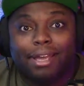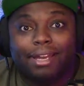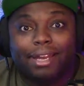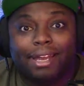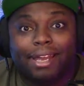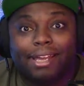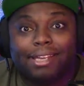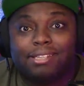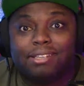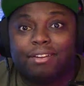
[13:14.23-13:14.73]
And
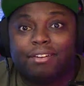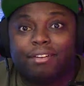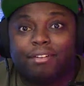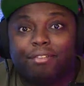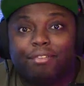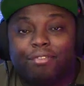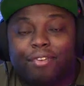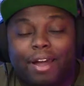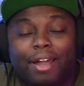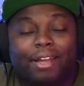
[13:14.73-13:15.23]
he has to
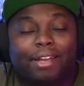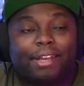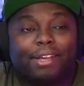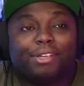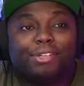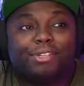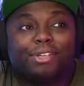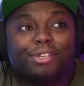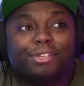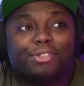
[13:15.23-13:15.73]
find
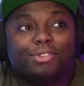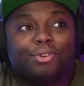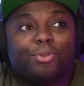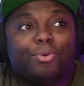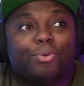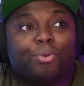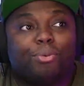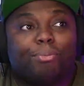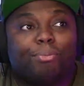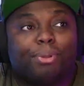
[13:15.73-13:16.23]
his
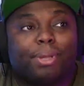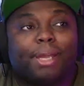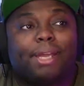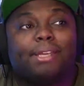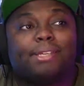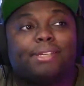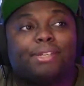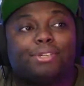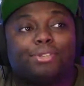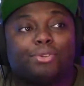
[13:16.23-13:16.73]
new
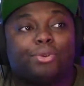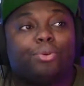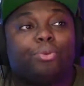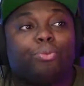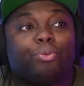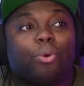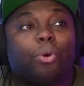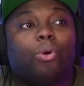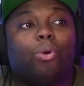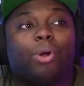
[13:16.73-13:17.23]
place, his
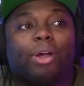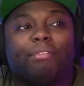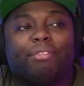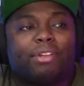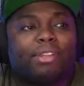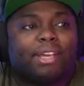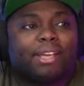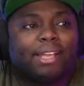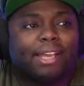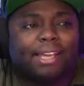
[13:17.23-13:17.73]
new role.
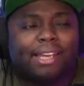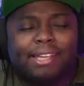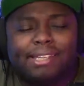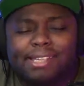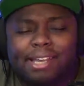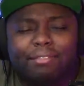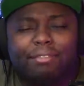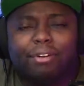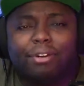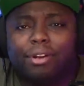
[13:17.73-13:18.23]
Everything that
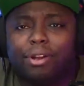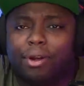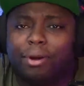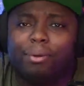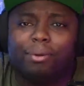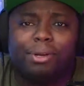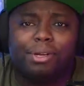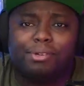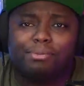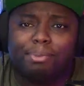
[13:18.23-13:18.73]
he's ever
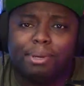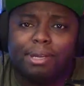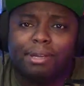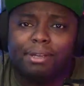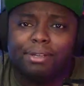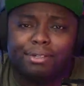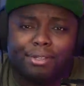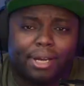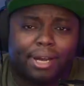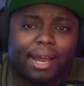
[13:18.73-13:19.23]
known as
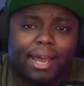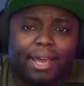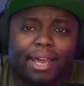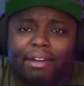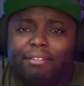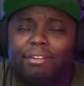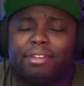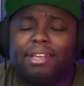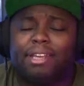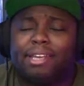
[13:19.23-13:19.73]
being a Jedi,
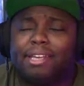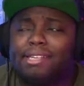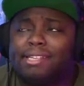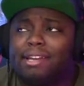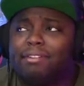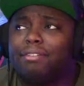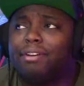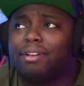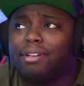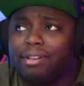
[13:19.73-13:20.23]
everything
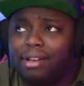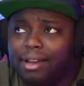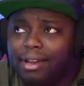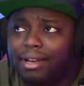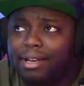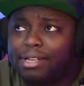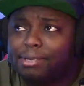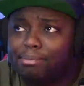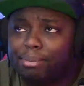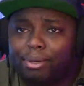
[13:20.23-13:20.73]
he's ever
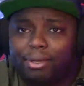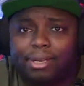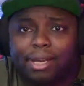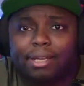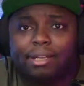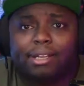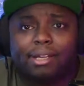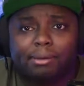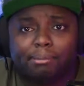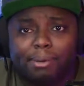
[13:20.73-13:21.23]
done is
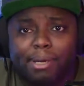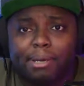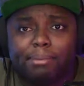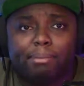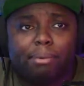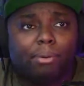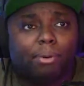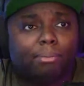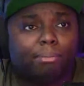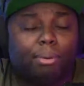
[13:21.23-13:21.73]
protecting
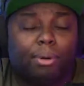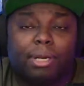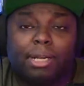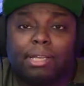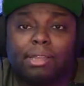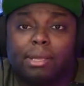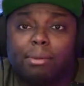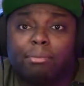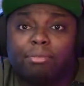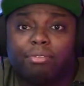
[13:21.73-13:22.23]
people and
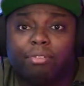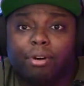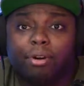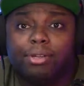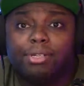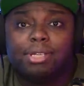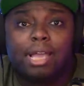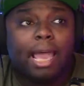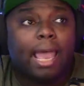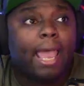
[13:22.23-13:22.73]
putting them
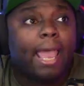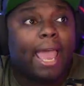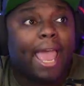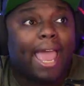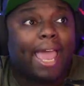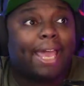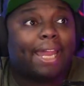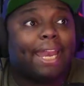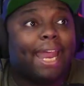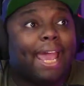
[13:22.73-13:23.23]
first.
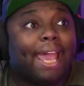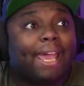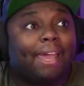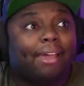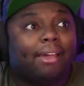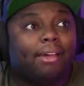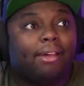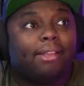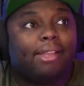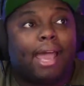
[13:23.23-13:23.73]
And
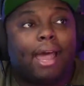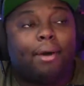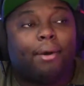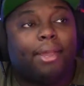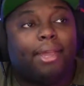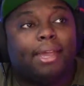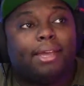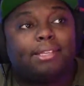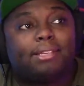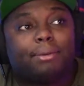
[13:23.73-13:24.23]
now
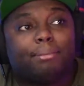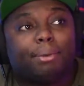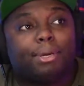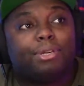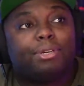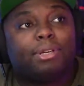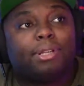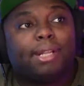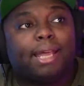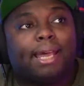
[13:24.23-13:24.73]
he has a
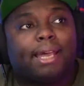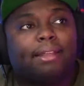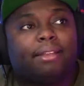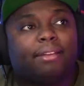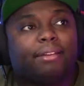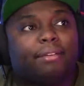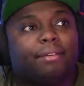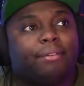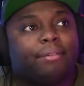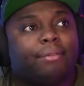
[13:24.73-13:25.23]
mission
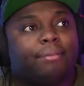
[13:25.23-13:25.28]
that